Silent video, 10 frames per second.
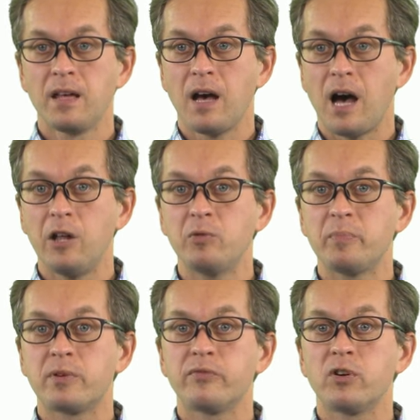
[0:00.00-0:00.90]
How do we
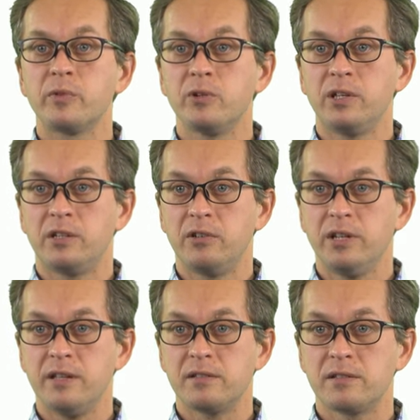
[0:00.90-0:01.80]
perform unitary
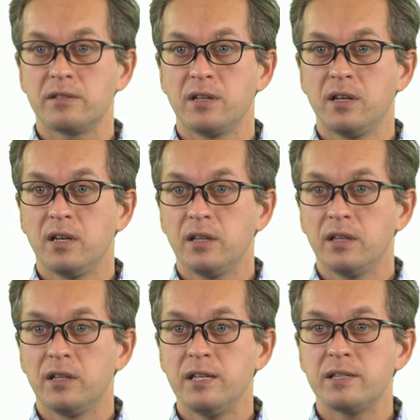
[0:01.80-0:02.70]
gates?
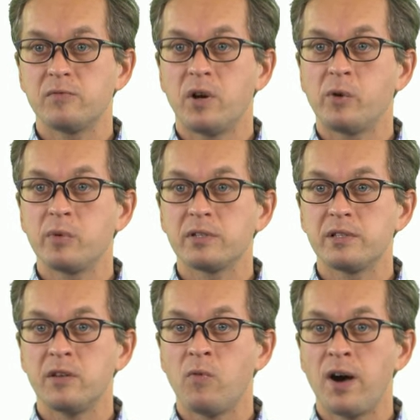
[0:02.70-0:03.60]
This is where we will
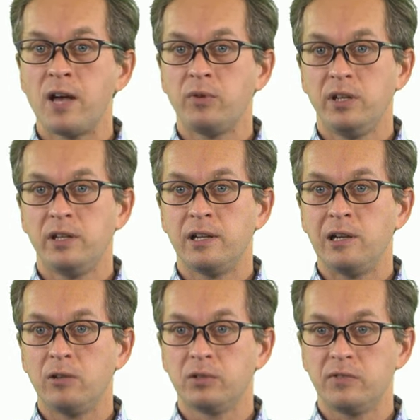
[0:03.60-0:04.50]
see why we need a
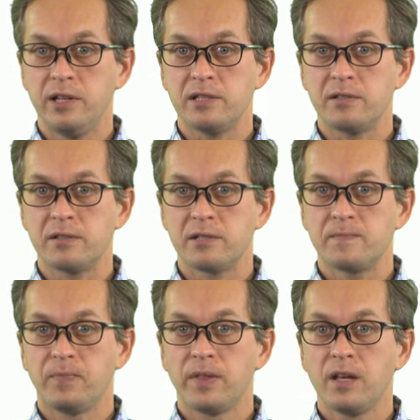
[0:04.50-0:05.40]
lot of lasers.
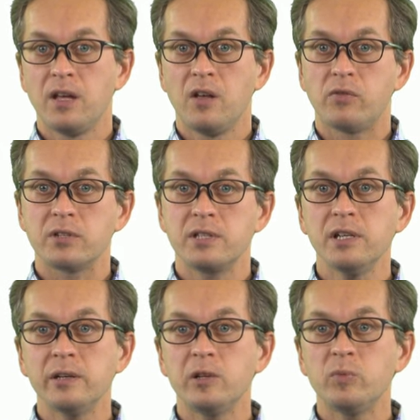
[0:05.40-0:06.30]
For
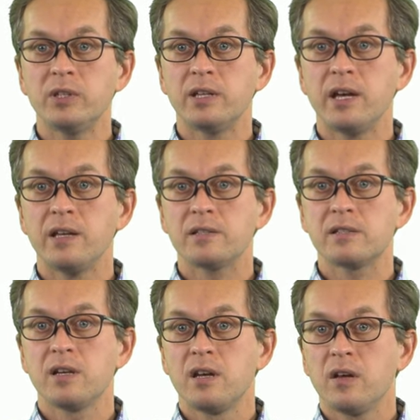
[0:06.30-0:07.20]
single qubit gates,
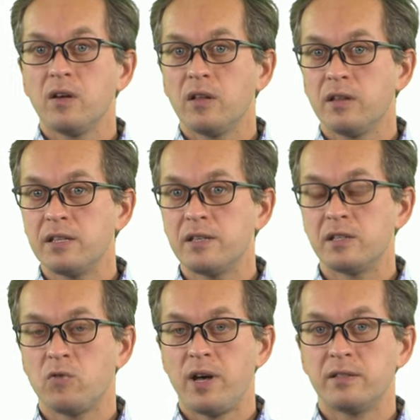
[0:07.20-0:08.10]
this is
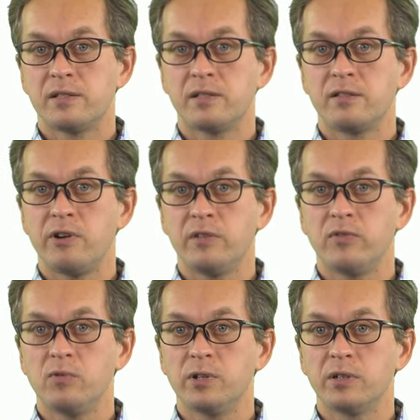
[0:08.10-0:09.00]
quite
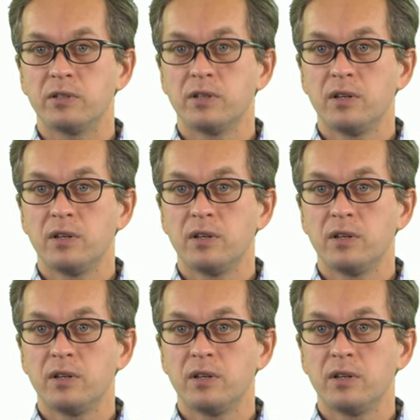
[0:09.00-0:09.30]
straightforward.